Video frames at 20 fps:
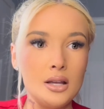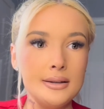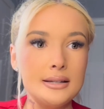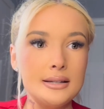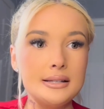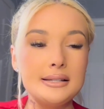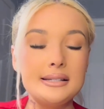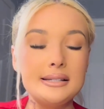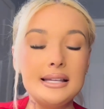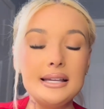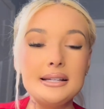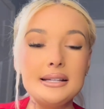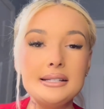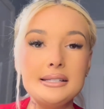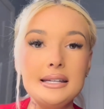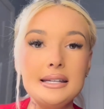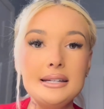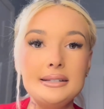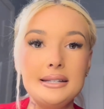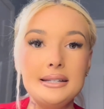
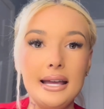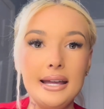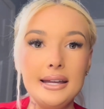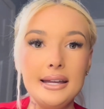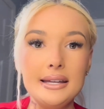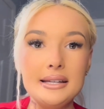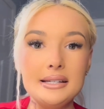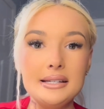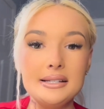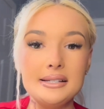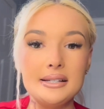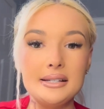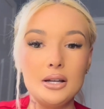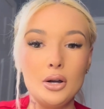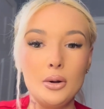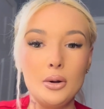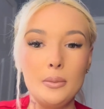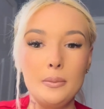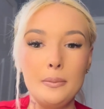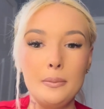60 days
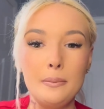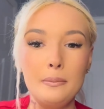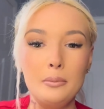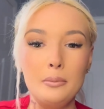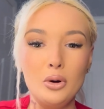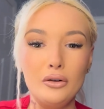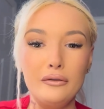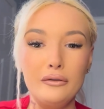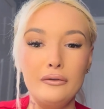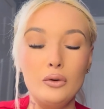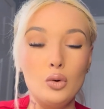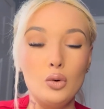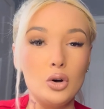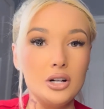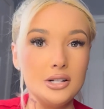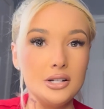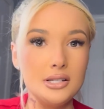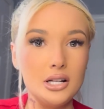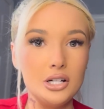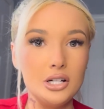
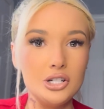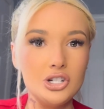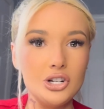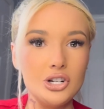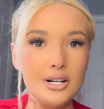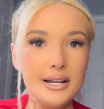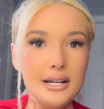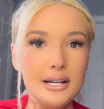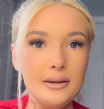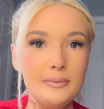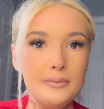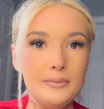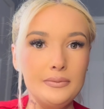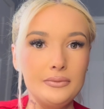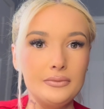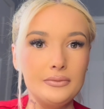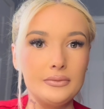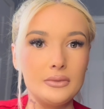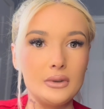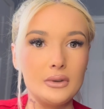before surgery,
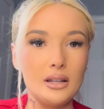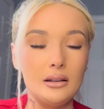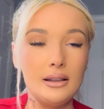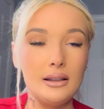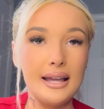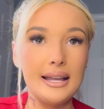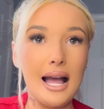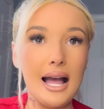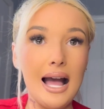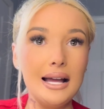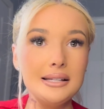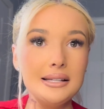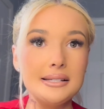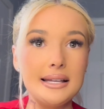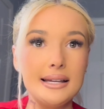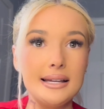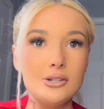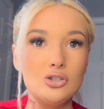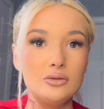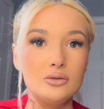like I
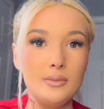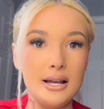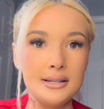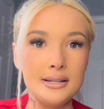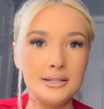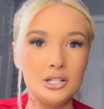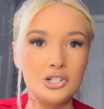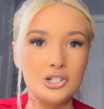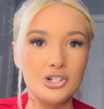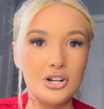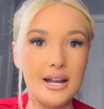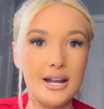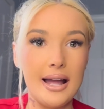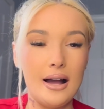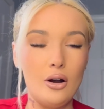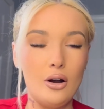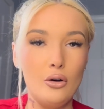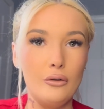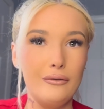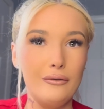scheduled my surgery
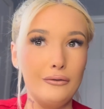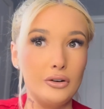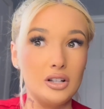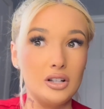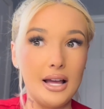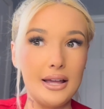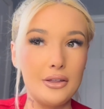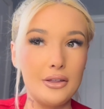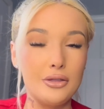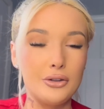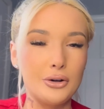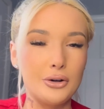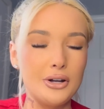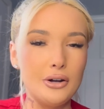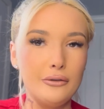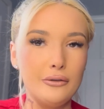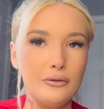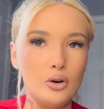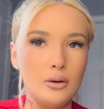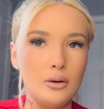out for like 3
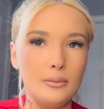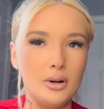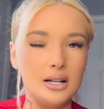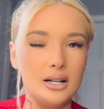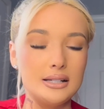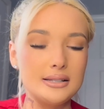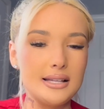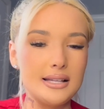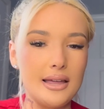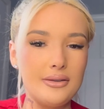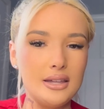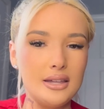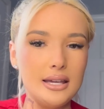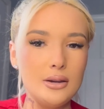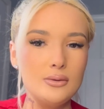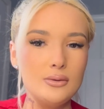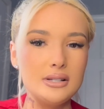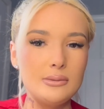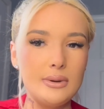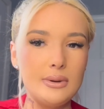or 4 months. I think
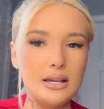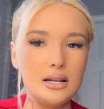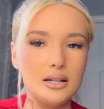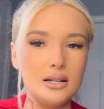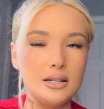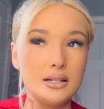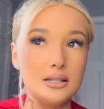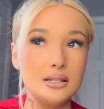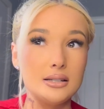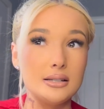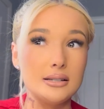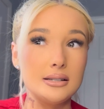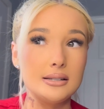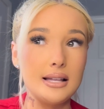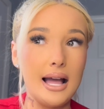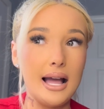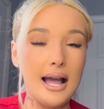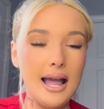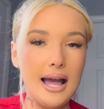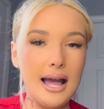it was because
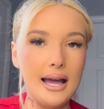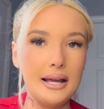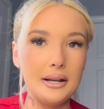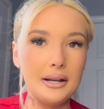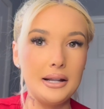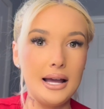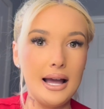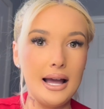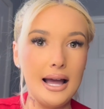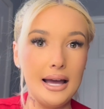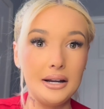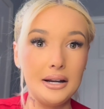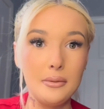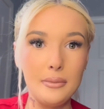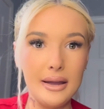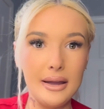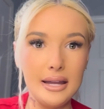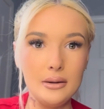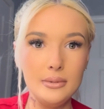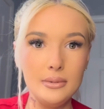I had a
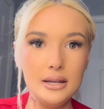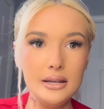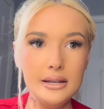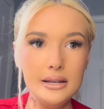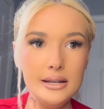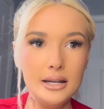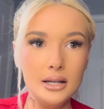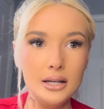baby.